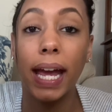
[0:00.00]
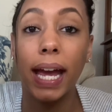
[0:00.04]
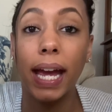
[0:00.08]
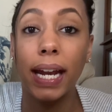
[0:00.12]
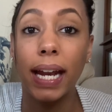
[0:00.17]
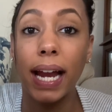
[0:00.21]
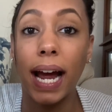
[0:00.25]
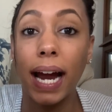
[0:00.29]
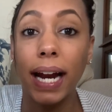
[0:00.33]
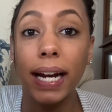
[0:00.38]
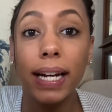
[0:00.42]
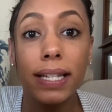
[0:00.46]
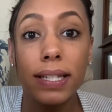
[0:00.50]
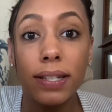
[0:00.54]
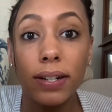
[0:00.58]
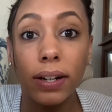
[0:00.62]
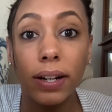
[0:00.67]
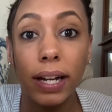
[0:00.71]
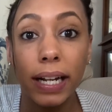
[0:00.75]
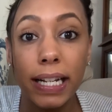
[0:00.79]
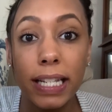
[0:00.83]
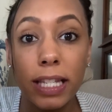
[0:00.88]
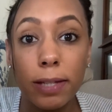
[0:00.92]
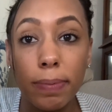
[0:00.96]
I didn't start
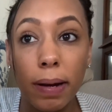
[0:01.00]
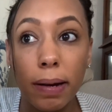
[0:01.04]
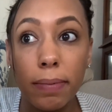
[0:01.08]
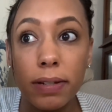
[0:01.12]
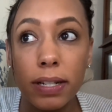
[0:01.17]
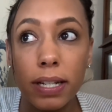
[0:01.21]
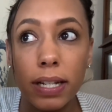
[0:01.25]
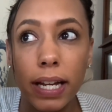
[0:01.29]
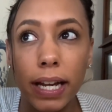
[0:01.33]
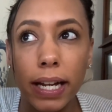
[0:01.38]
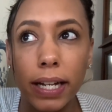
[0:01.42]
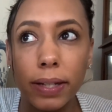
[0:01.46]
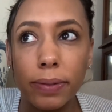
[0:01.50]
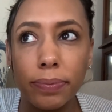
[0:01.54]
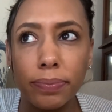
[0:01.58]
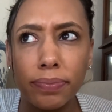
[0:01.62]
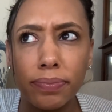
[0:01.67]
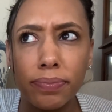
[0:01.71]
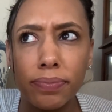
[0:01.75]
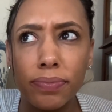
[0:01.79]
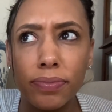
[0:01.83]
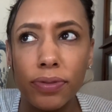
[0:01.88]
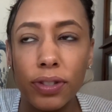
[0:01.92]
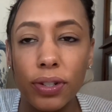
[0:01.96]
liking Spam until like
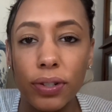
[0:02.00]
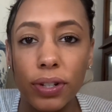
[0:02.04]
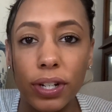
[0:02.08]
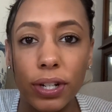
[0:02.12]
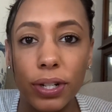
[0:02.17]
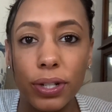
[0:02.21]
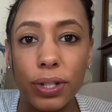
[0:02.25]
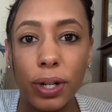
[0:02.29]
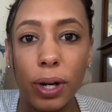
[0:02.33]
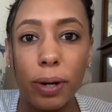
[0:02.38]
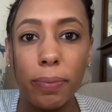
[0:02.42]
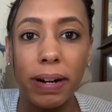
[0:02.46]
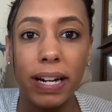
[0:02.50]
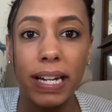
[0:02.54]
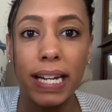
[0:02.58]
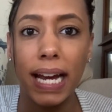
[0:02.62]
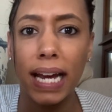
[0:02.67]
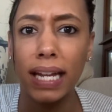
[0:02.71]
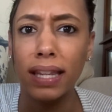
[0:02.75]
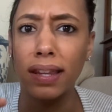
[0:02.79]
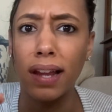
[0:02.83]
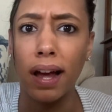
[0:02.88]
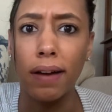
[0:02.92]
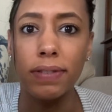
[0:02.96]
2 years ago. My
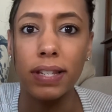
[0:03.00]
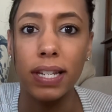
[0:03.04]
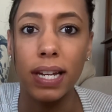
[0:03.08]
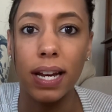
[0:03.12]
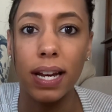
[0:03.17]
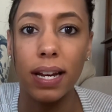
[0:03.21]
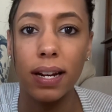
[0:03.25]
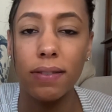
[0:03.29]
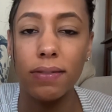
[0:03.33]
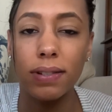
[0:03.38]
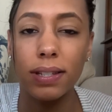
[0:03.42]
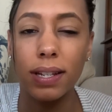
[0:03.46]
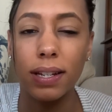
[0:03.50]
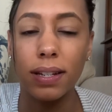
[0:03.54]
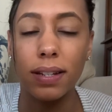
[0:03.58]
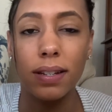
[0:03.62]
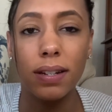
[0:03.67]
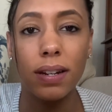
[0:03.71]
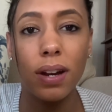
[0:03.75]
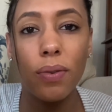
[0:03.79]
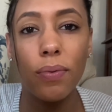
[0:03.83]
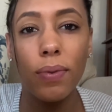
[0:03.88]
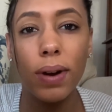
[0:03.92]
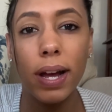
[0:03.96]
dad loves it. And I was like, you
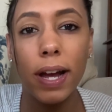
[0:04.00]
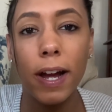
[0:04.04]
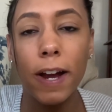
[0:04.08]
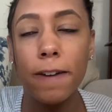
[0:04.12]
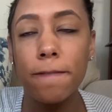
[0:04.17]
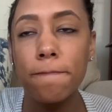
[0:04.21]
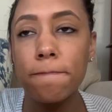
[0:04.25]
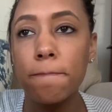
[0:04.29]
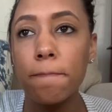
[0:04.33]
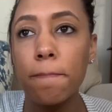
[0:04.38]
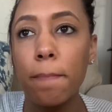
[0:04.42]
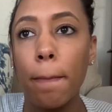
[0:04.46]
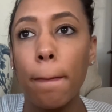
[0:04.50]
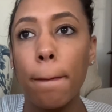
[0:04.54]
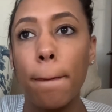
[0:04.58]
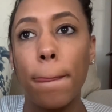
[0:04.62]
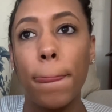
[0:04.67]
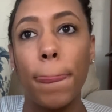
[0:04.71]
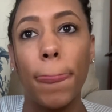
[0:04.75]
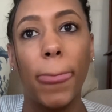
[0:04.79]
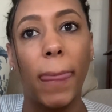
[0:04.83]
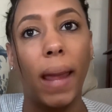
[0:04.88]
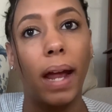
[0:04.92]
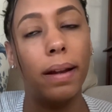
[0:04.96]
know what?
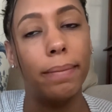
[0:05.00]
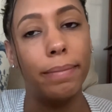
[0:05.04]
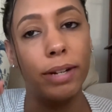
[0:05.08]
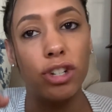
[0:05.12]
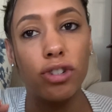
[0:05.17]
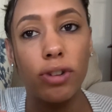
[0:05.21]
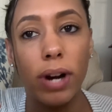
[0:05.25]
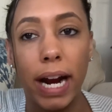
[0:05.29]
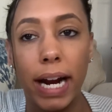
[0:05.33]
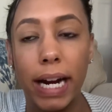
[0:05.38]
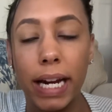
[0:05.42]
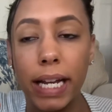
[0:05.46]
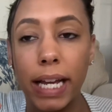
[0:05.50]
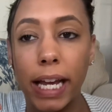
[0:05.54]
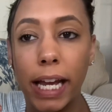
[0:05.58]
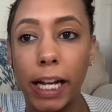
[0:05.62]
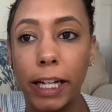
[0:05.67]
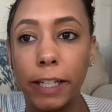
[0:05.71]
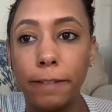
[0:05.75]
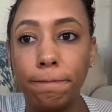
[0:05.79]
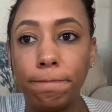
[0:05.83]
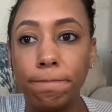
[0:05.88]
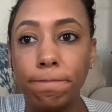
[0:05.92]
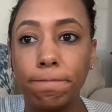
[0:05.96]
Let me try it
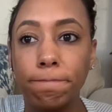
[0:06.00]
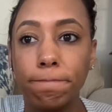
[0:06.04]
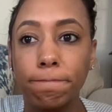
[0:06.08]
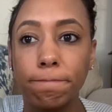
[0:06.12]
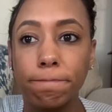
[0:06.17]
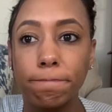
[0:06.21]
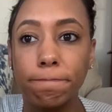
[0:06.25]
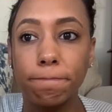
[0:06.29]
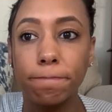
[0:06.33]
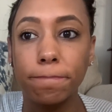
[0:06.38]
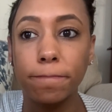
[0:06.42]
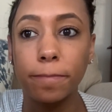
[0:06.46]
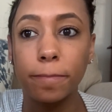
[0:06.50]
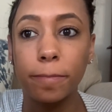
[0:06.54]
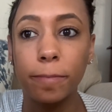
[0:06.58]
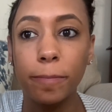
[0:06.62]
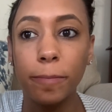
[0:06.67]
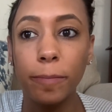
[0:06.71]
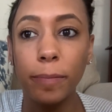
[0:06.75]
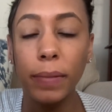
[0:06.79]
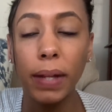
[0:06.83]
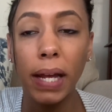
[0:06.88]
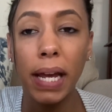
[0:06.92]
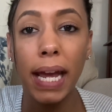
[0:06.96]
again.
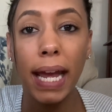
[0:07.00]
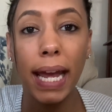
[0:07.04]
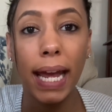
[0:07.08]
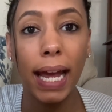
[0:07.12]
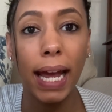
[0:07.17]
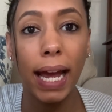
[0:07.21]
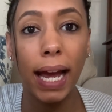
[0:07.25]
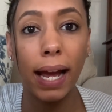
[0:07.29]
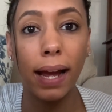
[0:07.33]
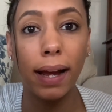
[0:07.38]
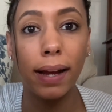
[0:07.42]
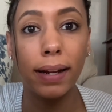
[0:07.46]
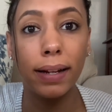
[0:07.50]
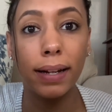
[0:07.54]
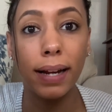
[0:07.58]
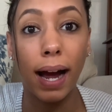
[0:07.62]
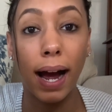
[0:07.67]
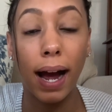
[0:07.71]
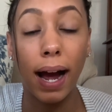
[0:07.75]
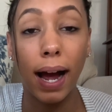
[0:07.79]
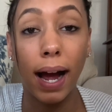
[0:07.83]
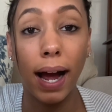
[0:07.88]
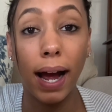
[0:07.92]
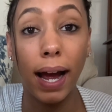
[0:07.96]
And
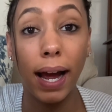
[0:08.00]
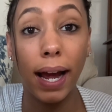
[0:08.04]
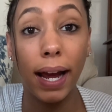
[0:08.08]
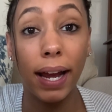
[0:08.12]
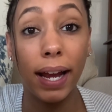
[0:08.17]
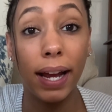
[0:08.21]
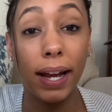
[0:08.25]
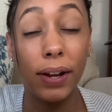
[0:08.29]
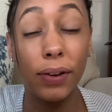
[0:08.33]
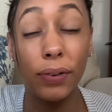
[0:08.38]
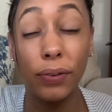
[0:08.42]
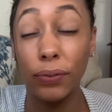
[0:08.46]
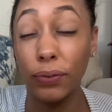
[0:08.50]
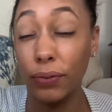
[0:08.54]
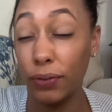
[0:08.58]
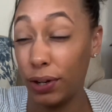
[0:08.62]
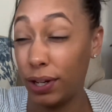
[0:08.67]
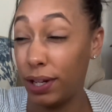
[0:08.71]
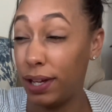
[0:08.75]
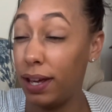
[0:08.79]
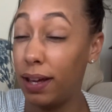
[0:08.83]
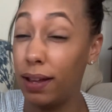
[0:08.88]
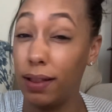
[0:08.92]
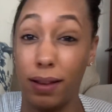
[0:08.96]
I
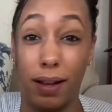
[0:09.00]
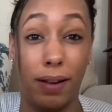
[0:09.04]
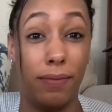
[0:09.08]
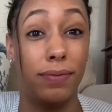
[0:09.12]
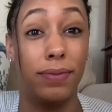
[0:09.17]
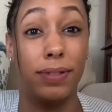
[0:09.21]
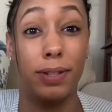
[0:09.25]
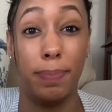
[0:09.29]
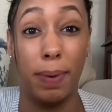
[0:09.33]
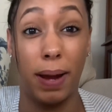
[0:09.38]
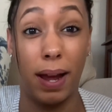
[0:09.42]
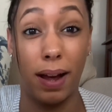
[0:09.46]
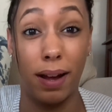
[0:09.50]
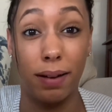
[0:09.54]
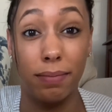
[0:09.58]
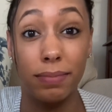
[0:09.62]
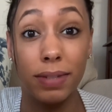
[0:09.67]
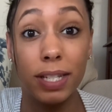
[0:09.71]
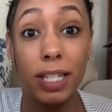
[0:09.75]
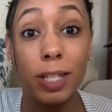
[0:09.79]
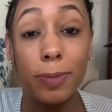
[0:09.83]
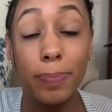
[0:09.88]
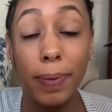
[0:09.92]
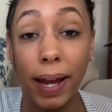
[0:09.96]
freaking love Spam.
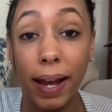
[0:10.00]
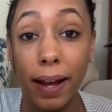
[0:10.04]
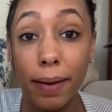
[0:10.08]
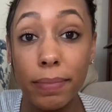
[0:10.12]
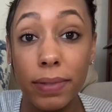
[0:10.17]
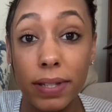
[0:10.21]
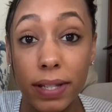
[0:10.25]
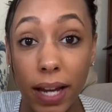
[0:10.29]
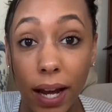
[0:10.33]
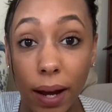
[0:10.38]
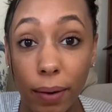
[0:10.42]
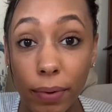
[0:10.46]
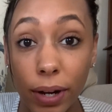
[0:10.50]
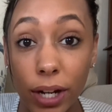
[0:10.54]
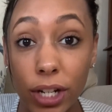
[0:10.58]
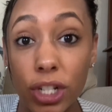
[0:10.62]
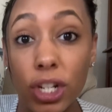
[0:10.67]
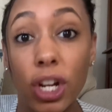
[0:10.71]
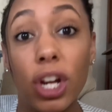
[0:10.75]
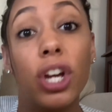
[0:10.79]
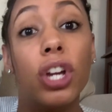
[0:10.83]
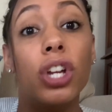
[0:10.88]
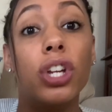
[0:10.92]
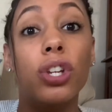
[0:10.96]
Spam sandwich.
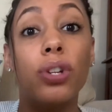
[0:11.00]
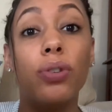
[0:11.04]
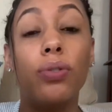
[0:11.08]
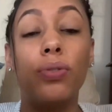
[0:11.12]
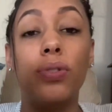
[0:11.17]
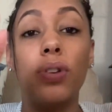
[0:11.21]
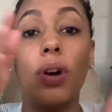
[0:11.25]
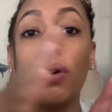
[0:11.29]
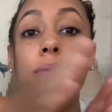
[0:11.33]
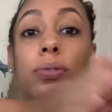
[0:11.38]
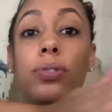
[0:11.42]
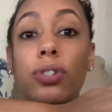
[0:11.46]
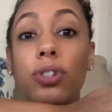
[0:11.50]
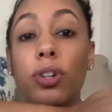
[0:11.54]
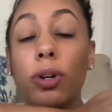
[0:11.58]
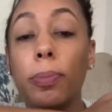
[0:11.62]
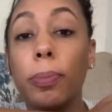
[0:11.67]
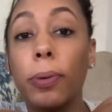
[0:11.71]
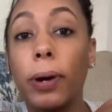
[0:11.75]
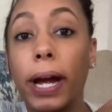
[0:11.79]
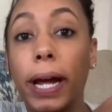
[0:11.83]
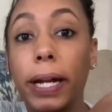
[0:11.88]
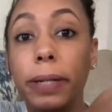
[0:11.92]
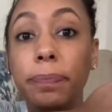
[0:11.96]
You toast your
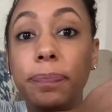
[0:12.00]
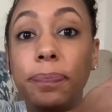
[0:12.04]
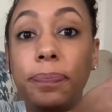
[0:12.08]
bread